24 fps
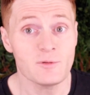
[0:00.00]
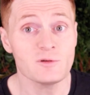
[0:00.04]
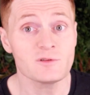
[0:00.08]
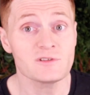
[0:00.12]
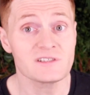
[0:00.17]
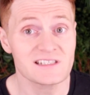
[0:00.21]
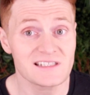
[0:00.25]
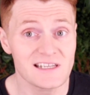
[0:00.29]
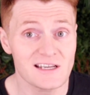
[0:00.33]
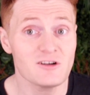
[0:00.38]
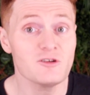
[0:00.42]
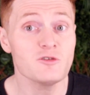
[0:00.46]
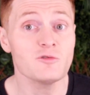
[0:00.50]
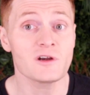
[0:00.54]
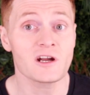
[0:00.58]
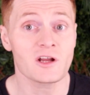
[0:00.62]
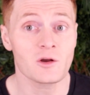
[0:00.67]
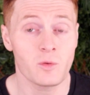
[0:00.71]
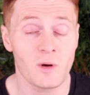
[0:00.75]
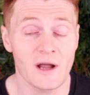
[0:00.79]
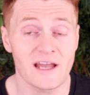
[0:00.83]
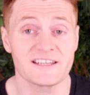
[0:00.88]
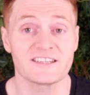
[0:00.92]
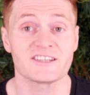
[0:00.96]
still
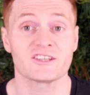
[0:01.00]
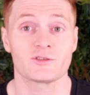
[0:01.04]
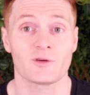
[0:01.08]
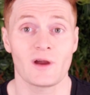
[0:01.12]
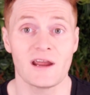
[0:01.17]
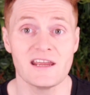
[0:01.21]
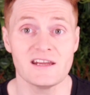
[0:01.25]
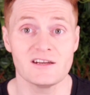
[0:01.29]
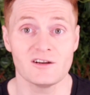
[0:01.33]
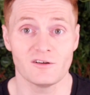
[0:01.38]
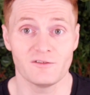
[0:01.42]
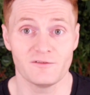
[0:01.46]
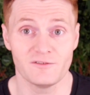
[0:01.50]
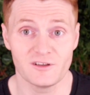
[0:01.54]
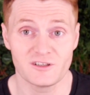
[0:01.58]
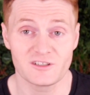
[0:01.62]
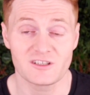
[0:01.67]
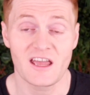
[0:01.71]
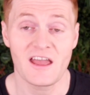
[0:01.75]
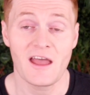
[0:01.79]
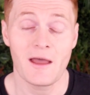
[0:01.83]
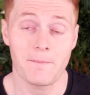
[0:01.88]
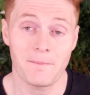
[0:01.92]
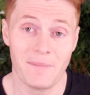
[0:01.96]
request trade
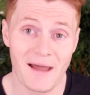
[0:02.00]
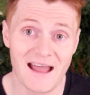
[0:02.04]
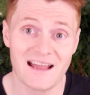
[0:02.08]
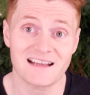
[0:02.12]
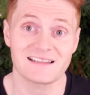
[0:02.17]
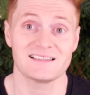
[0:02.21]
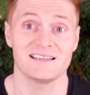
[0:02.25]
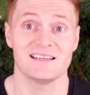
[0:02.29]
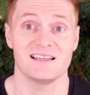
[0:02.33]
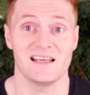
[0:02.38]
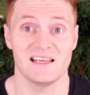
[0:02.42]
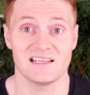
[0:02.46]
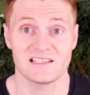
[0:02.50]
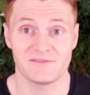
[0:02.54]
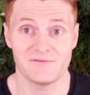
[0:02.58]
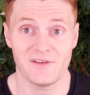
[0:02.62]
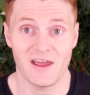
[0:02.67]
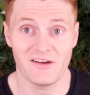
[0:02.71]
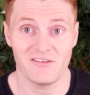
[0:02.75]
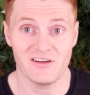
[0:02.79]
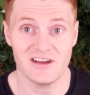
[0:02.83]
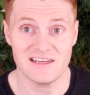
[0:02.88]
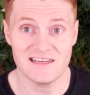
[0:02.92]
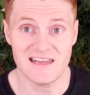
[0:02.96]
offers back to this
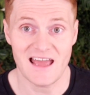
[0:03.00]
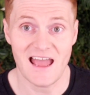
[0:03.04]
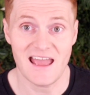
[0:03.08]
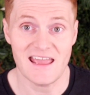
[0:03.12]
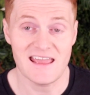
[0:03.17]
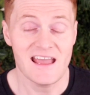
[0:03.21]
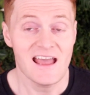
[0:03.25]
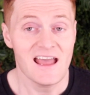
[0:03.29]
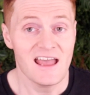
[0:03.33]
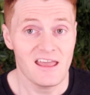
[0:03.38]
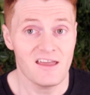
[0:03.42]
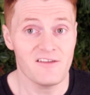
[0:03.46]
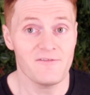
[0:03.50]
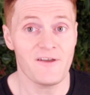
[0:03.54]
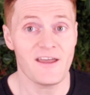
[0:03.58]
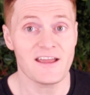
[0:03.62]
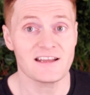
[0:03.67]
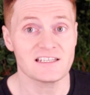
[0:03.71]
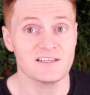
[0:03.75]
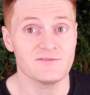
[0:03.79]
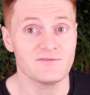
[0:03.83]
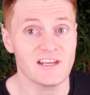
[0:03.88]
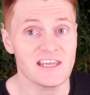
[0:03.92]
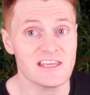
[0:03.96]
very day.
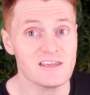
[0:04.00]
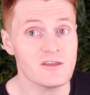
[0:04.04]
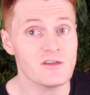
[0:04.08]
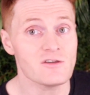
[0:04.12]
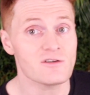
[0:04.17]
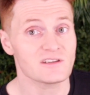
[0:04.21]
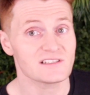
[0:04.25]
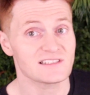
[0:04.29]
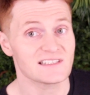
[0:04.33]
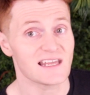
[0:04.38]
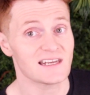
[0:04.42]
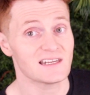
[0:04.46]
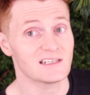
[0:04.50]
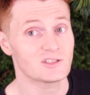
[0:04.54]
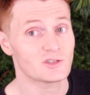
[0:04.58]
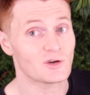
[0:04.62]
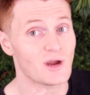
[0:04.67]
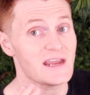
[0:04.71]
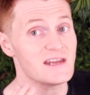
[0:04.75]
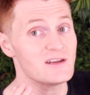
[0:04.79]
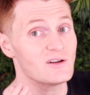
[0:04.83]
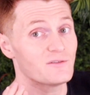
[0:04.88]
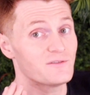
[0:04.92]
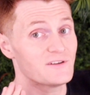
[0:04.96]
Effectively, you could send a
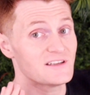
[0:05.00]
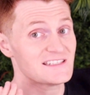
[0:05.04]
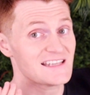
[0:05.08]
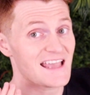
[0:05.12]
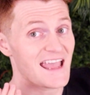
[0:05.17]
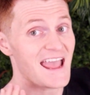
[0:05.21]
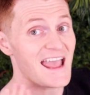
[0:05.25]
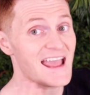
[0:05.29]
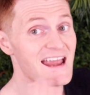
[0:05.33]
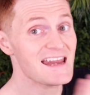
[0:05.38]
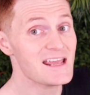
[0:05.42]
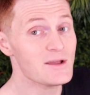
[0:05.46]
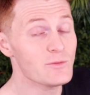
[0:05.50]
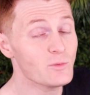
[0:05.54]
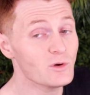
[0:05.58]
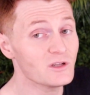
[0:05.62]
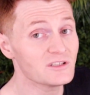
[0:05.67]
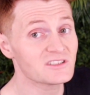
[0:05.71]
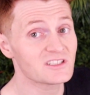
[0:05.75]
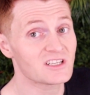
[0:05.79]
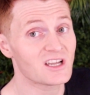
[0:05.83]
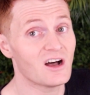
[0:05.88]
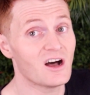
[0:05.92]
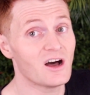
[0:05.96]
trade offer to
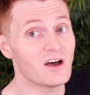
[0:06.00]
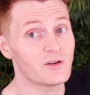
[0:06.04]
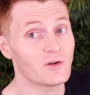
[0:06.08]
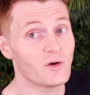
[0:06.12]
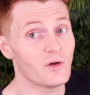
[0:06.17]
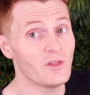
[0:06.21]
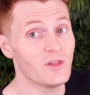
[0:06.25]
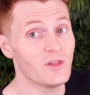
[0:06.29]
anyone's card on the